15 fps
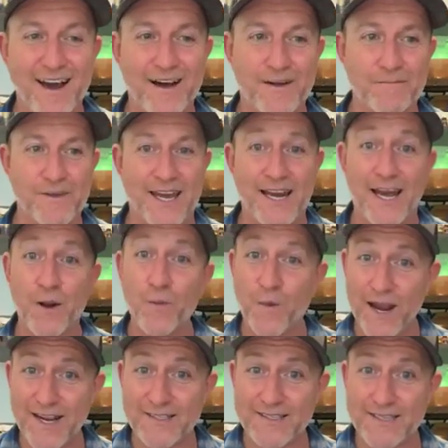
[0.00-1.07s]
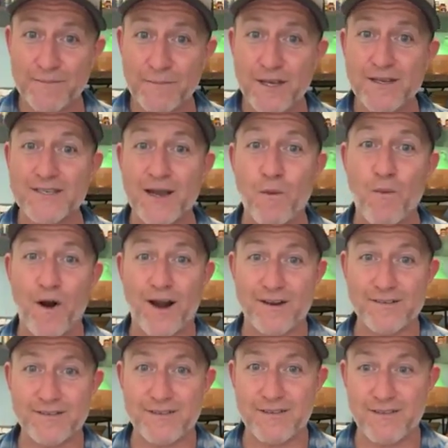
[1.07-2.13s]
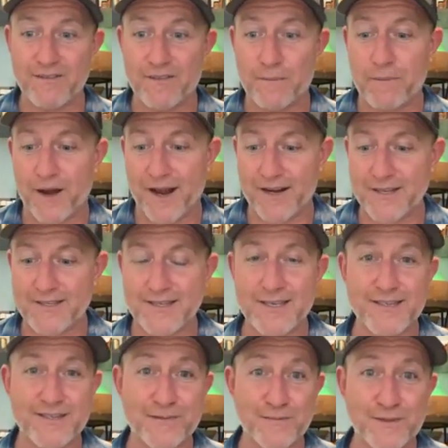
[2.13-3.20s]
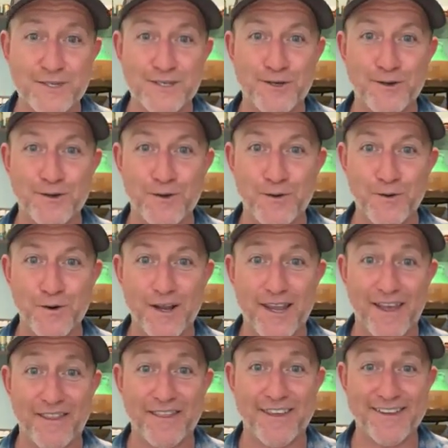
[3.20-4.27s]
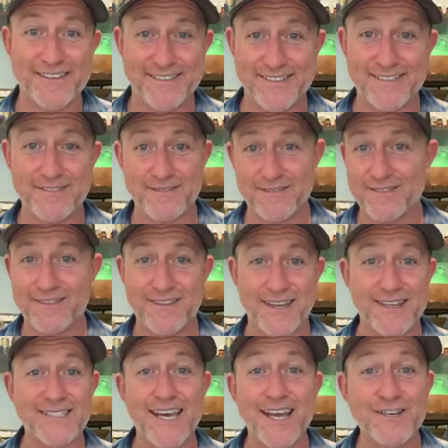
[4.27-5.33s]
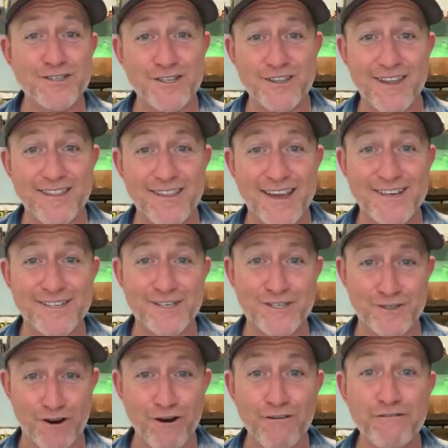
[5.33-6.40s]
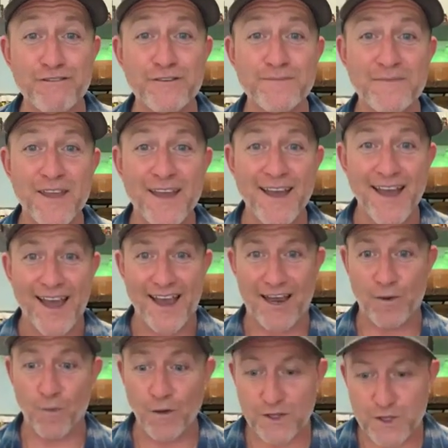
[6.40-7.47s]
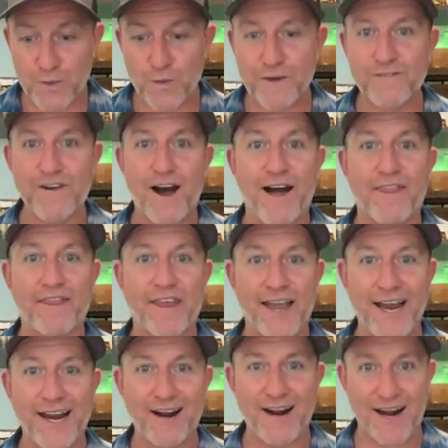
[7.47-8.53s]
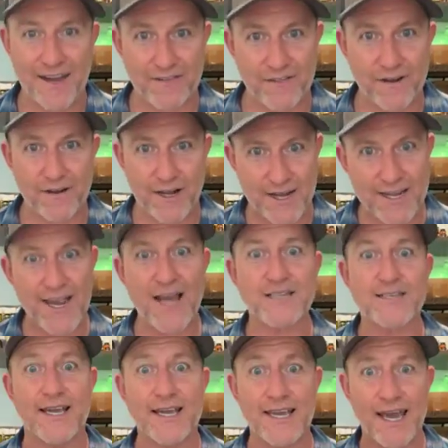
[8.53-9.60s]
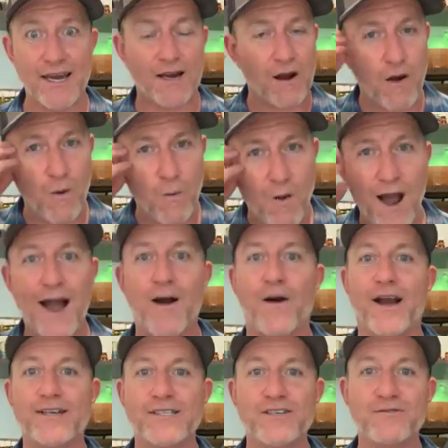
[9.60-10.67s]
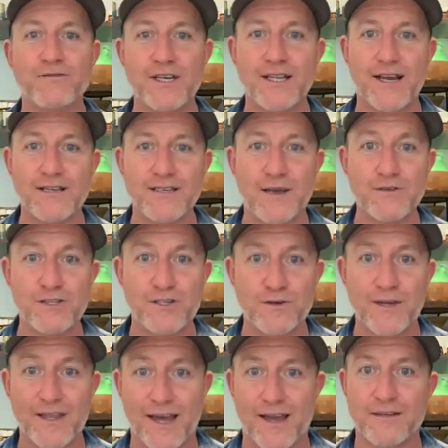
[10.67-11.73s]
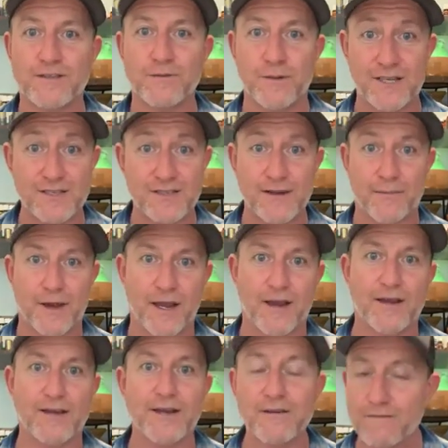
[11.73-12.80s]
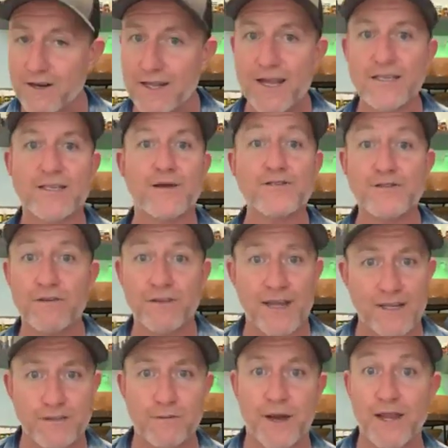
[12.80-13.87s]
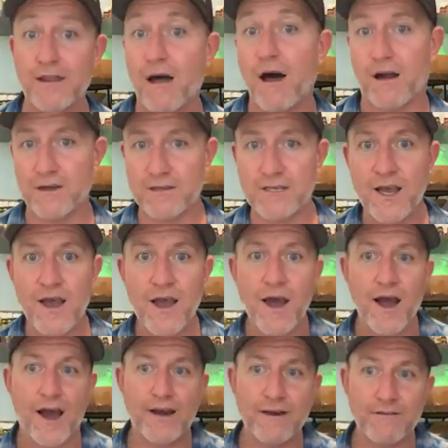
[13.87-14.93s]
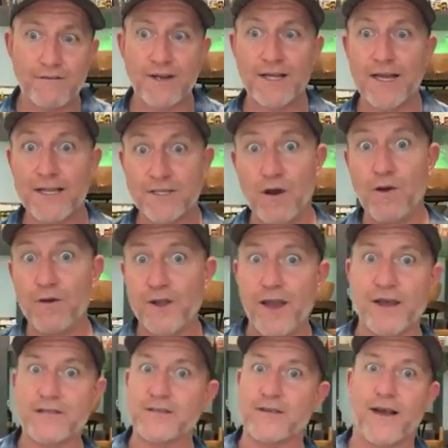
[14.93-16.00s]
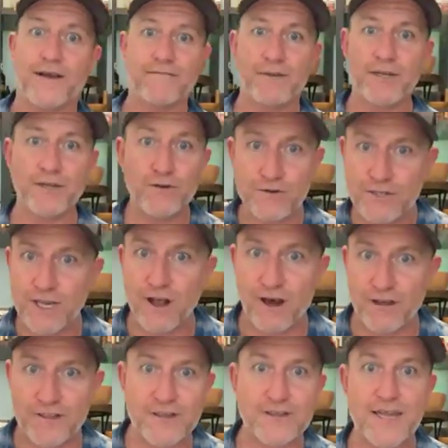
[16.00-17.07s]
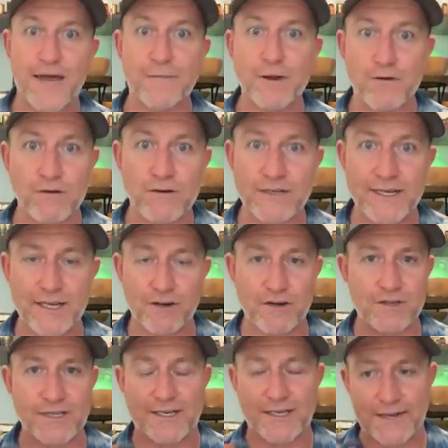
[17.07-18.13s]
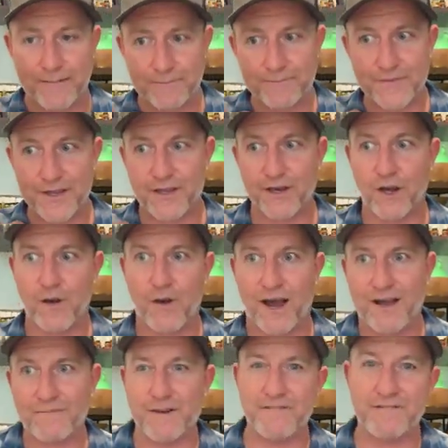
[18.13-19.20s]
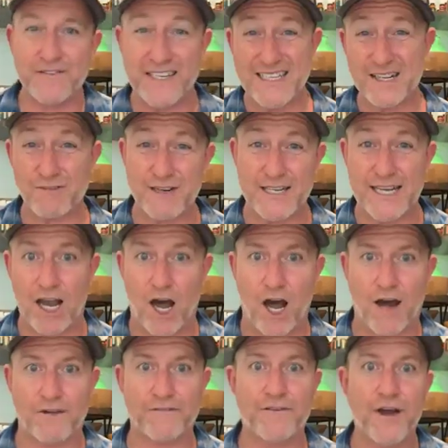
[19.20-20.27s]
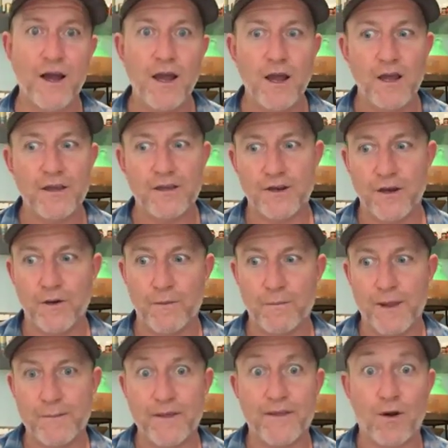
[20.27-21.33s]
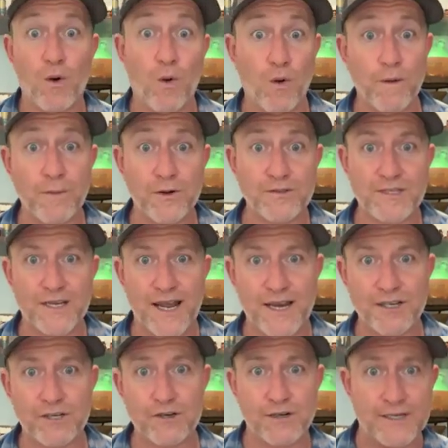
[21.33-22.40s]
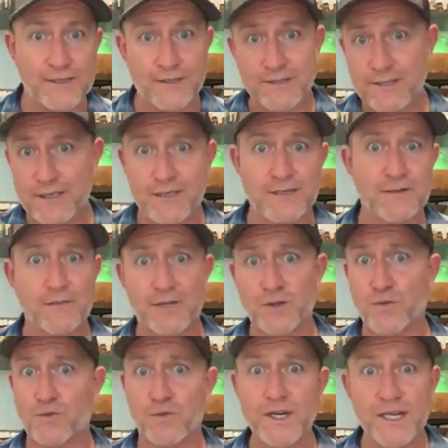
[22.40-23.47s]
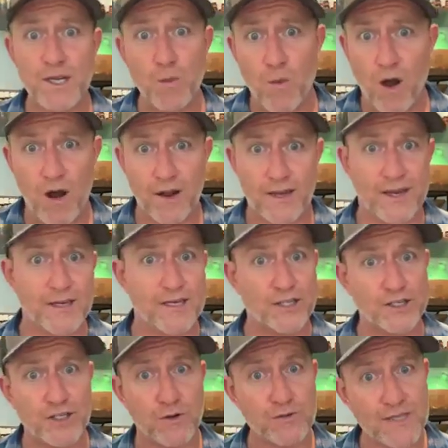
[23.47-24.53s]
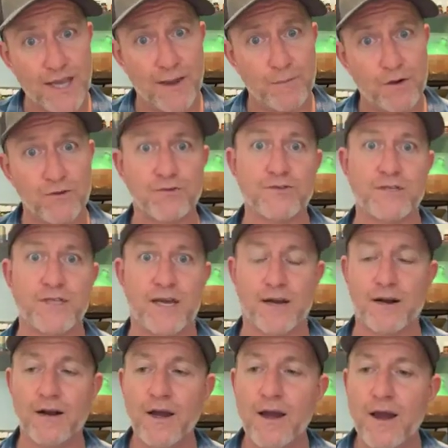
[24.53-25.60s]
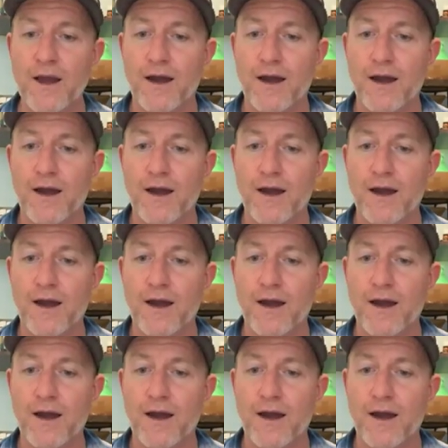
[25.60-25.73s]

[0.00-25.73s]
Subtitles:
And I wait because I want the body systems to get the attention that they deserve. And once we've gotten there and they're like, yes, I get it. Oh, wow. I didn't realize I was doing that to my stomach. I didn't realize I was doing that to my lungs. I didn't realize, oh yes, I've been using all these chemical cleaners and, I've been feeling really off. Maybe their hormones and endocrine system is really wonky and it shows chemicals there.